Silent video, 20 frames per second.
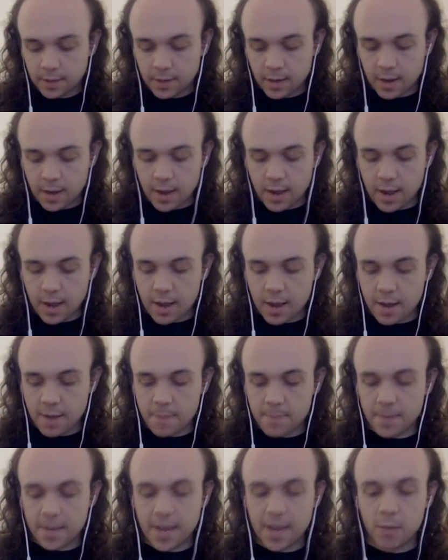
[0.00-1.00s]

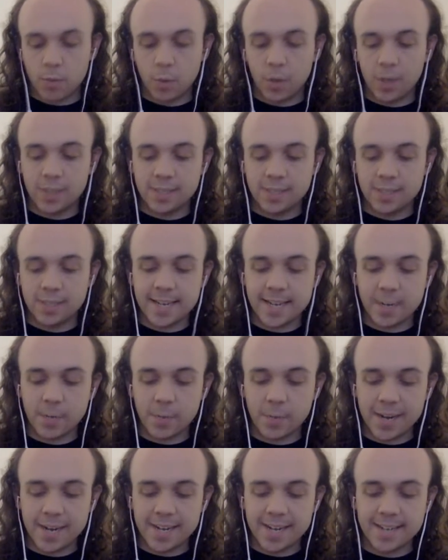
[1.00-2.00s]
and while Psychic
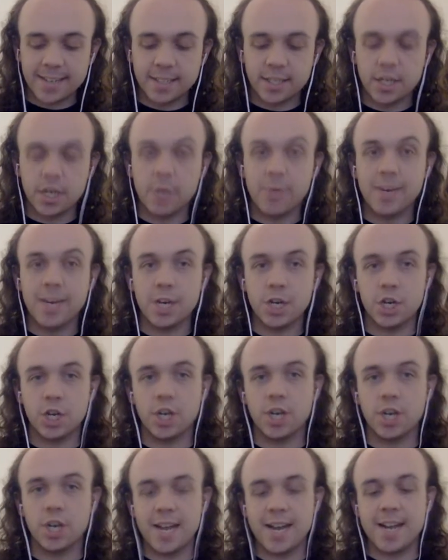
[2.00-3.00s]
Awakening into New
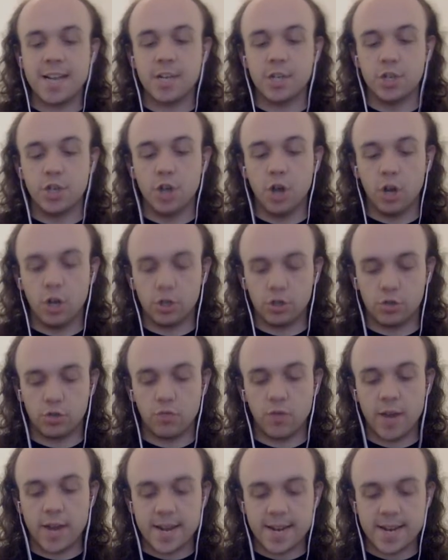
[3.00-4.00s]
Edition is not
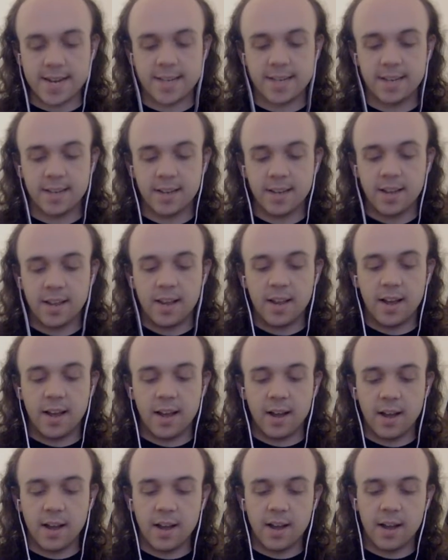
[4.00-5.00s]
great,
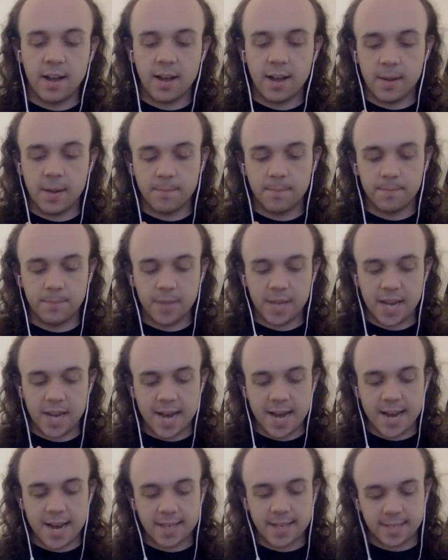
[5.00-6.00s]

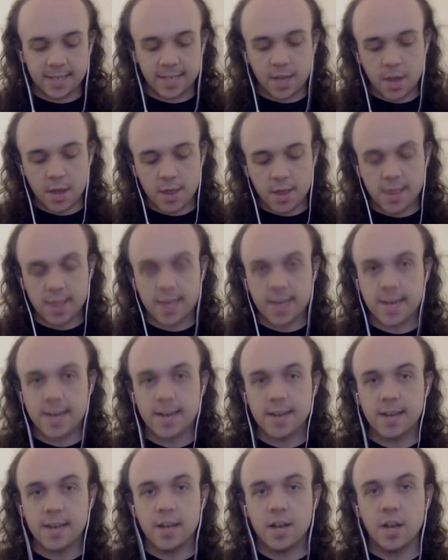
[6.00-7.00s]
it's
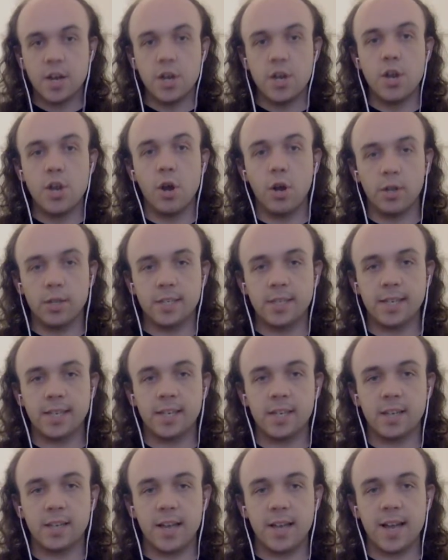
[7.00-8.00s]
certainly not
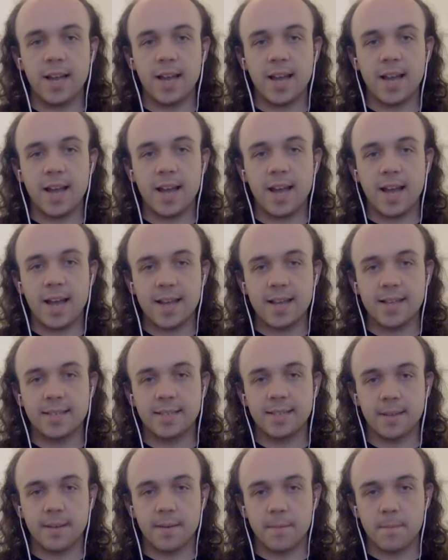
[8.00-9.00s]

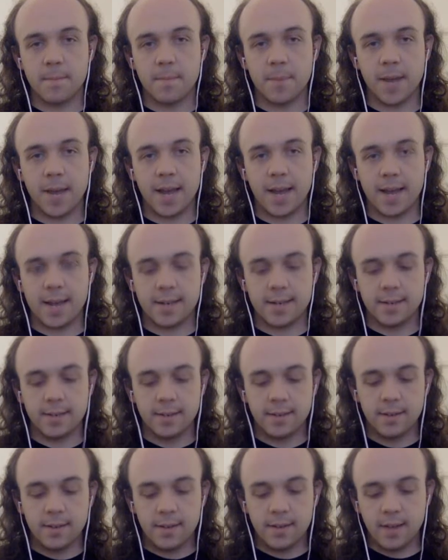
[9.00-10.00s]
as bad
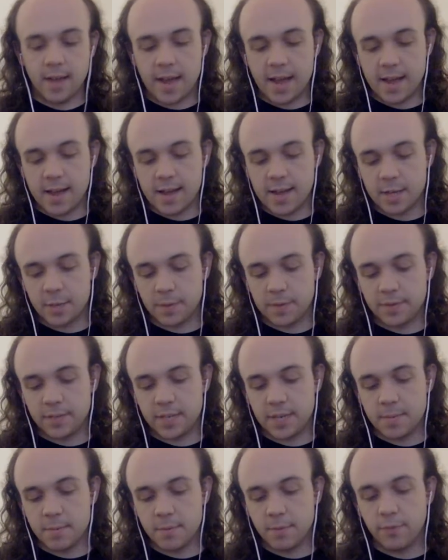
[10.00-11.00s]
as we've
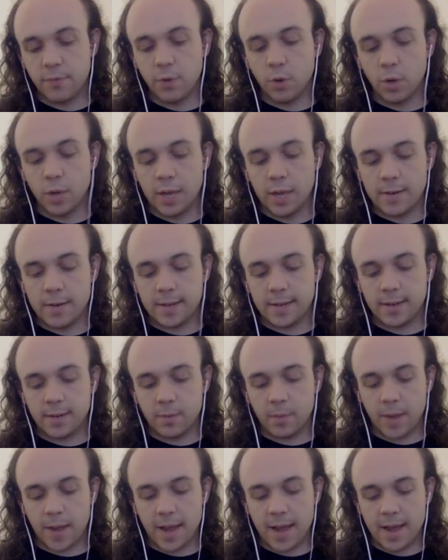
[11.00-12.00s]
seen before, like
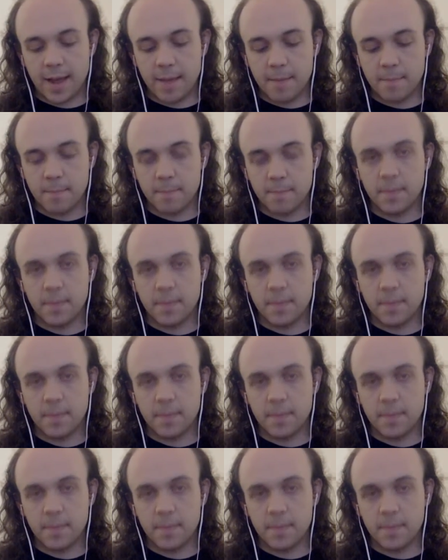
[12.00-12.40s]
where